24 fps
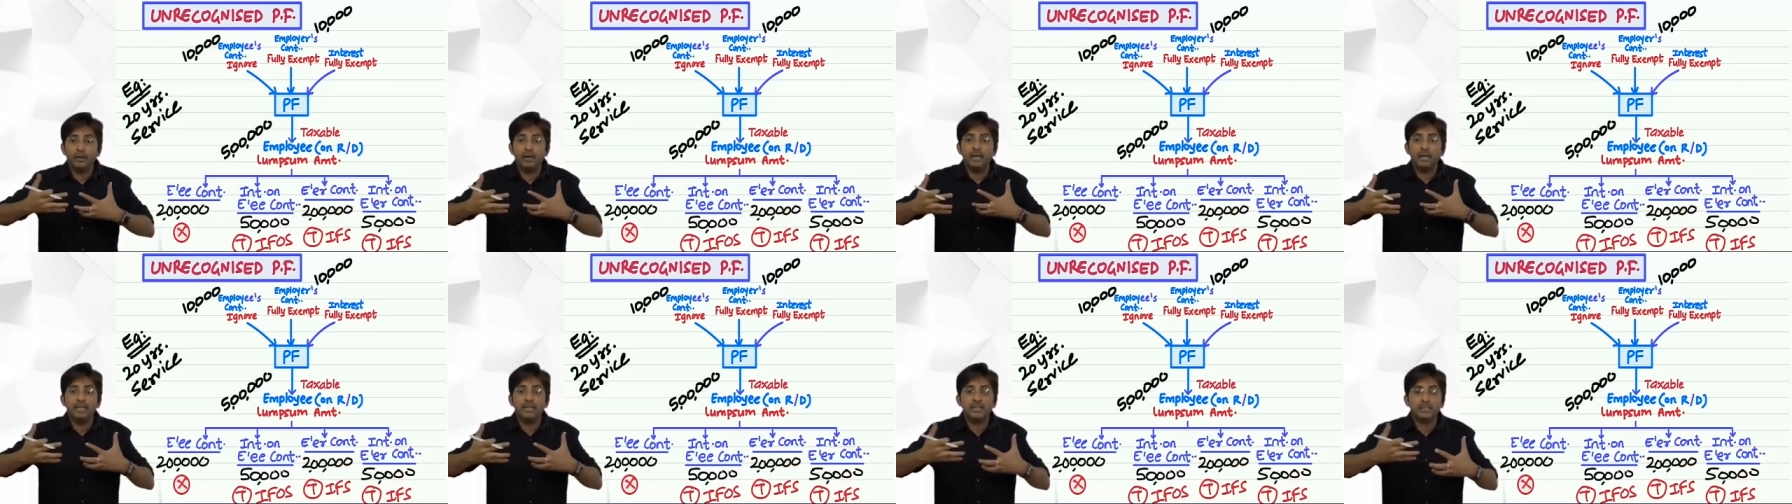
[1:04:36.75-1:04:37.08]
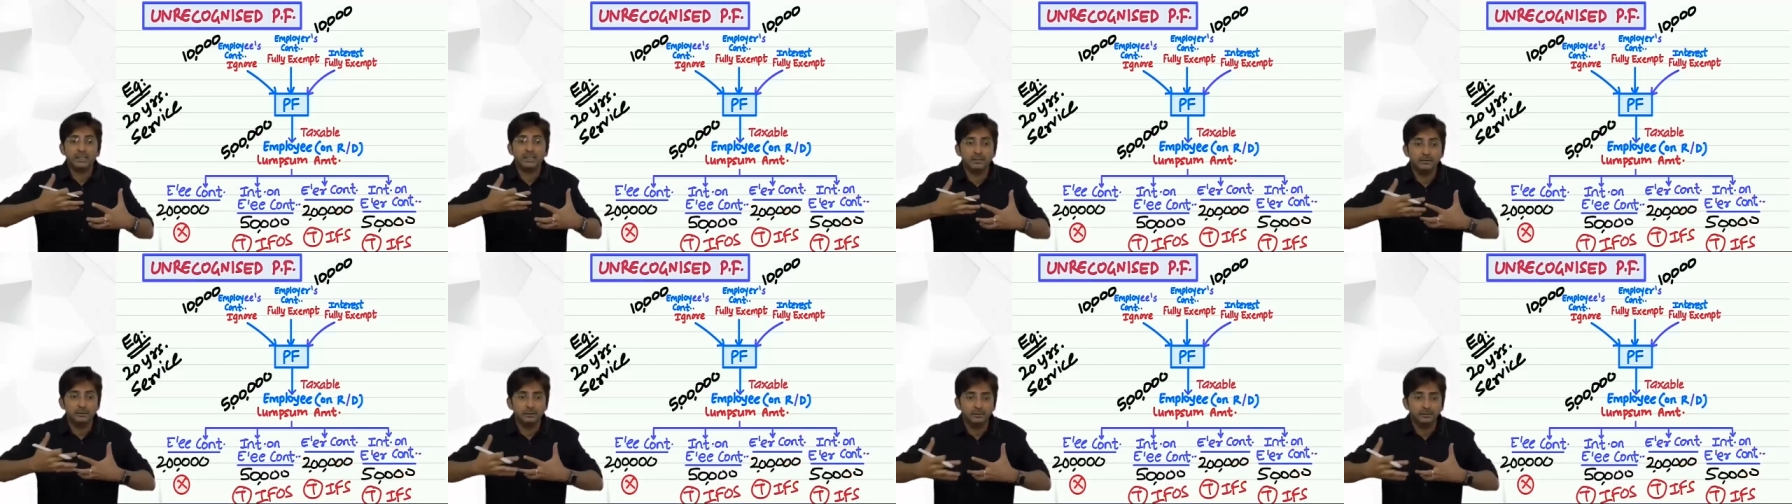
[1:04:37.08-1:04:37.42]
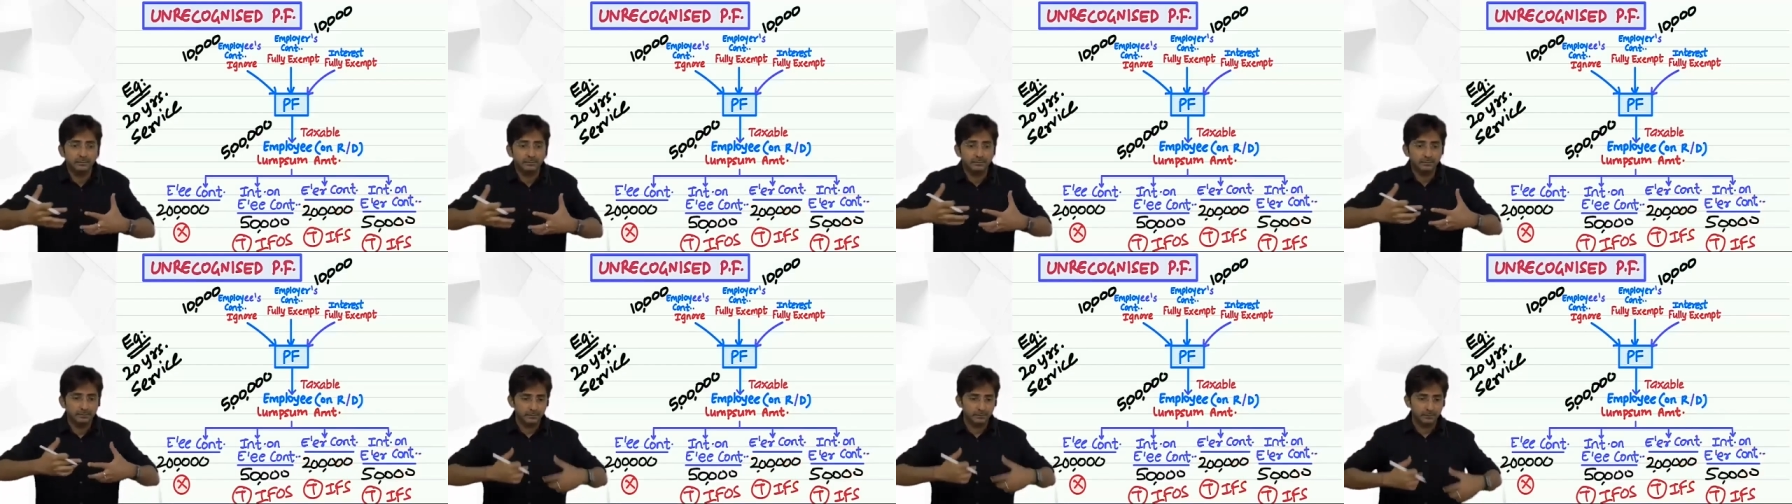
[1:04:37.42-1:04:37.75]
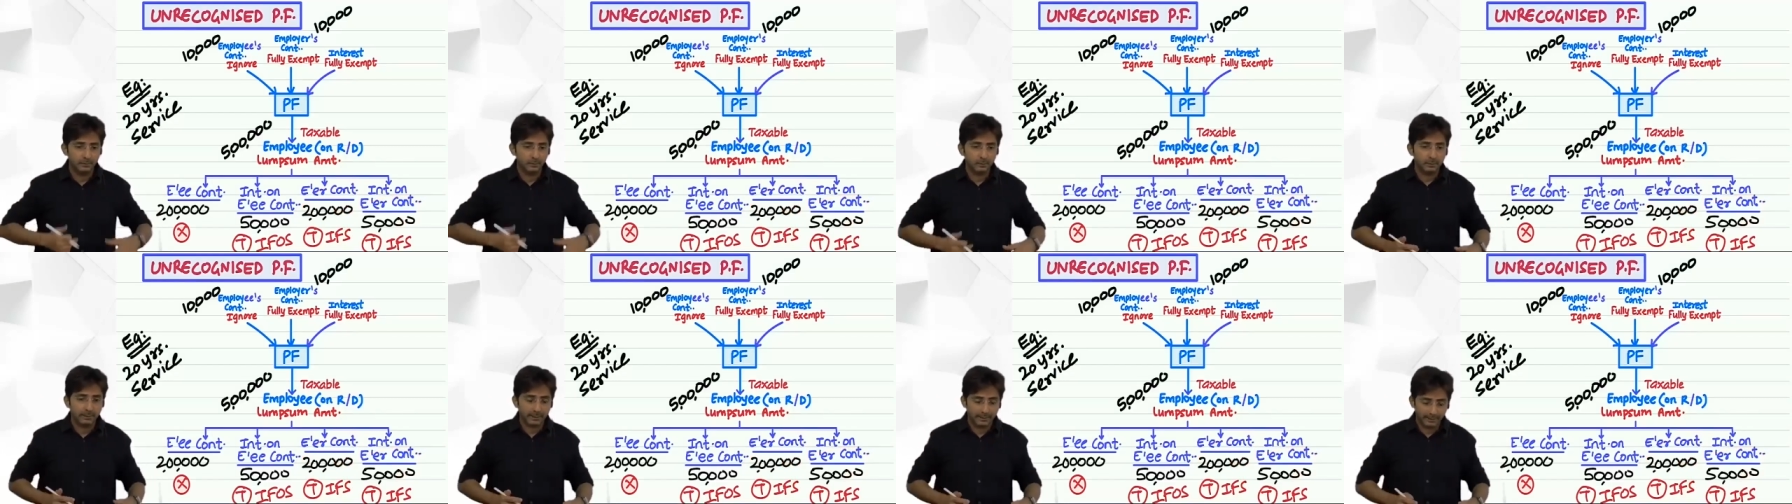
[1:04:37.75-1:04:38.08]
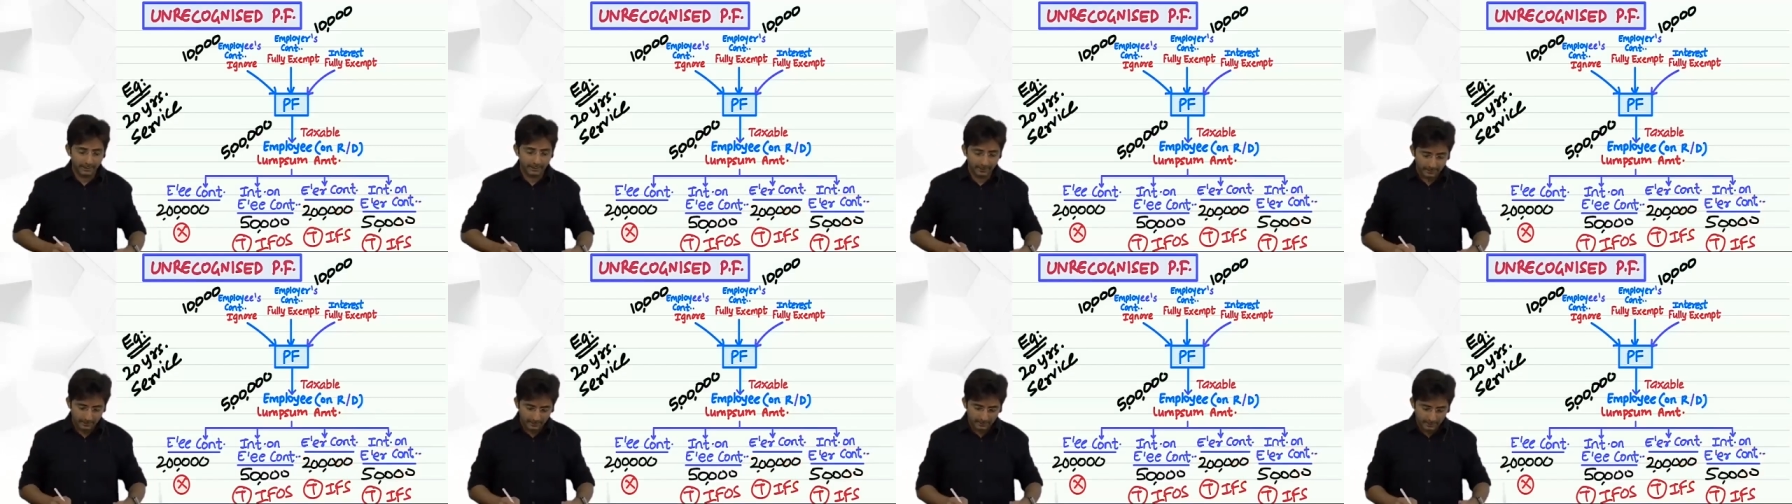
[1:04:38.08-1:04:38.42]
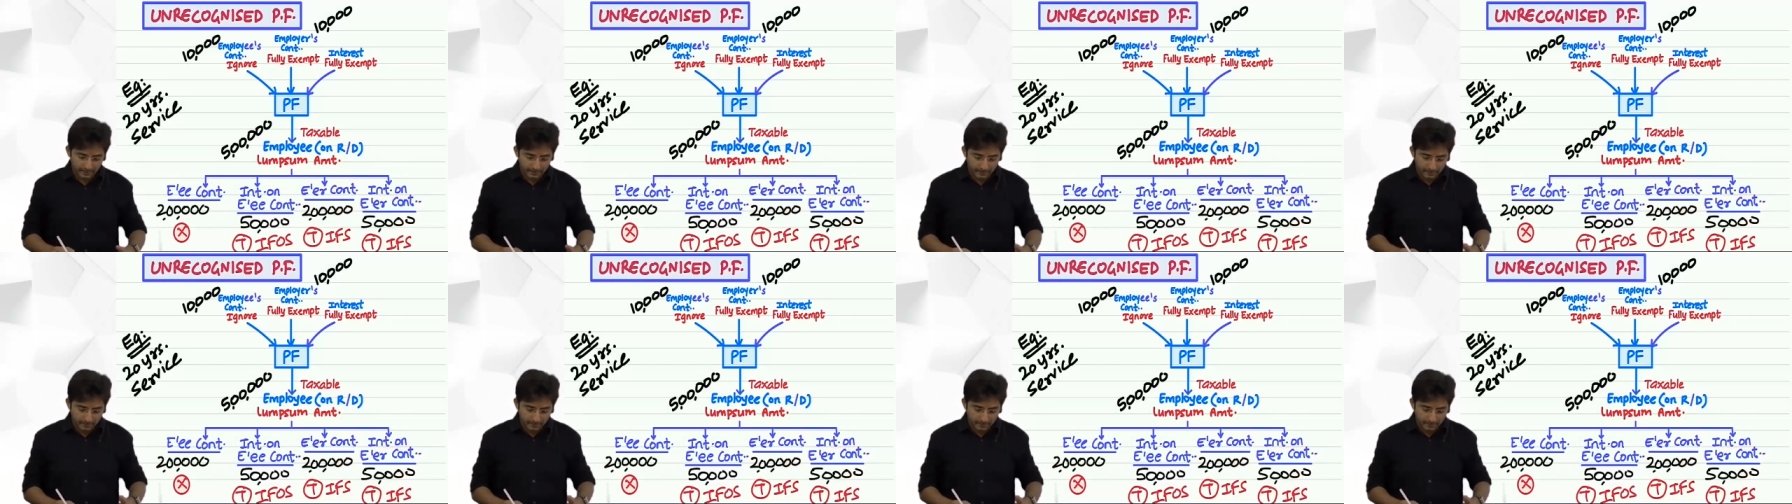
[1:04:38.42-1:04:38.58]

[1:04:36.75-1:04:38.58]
relation. Okay.